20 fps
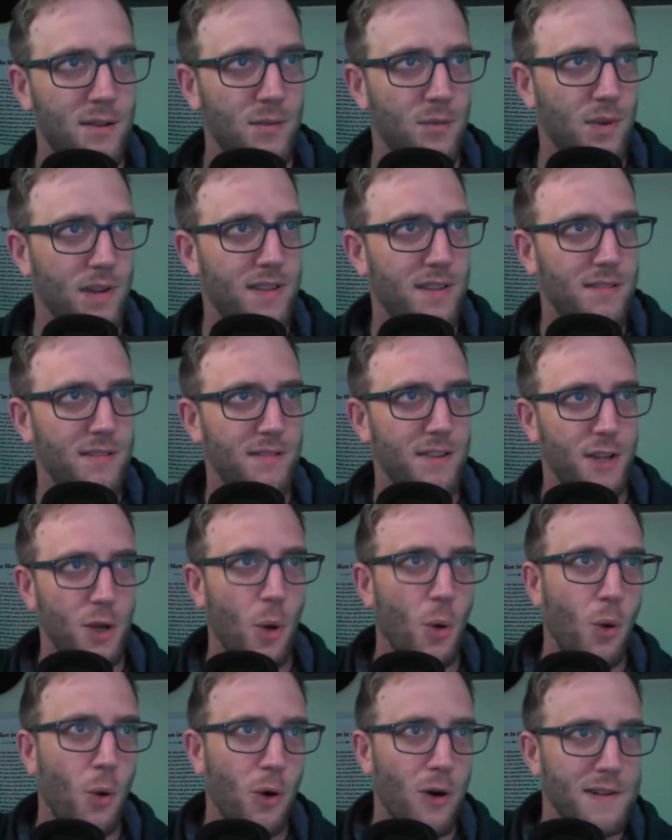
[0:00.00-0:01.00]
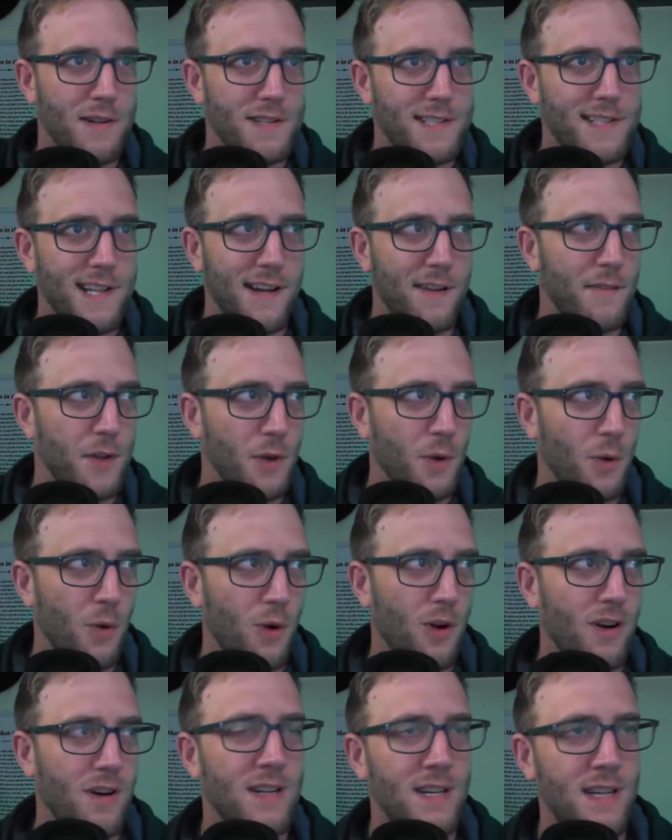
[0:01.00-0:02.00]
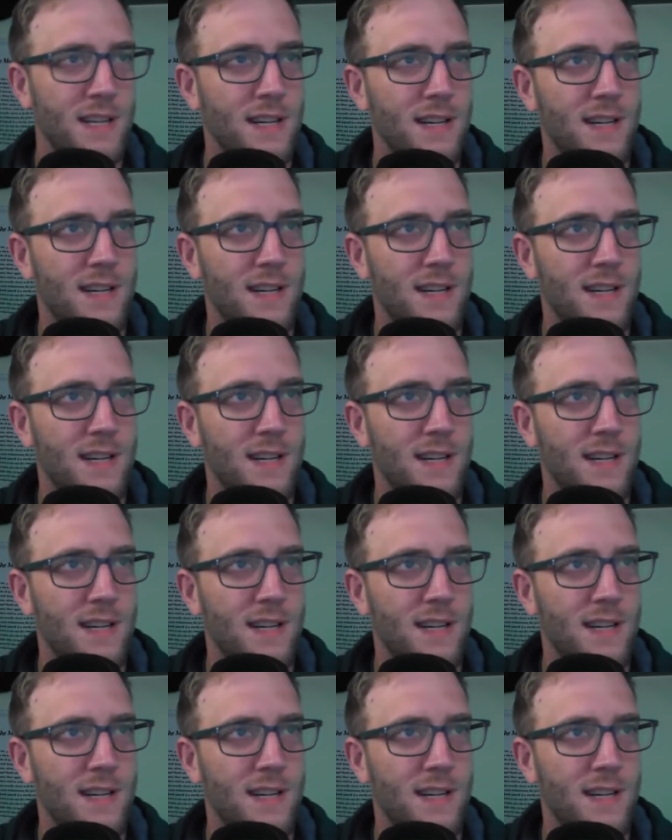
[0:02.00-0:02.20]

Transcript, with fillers: with "your" instead of "your."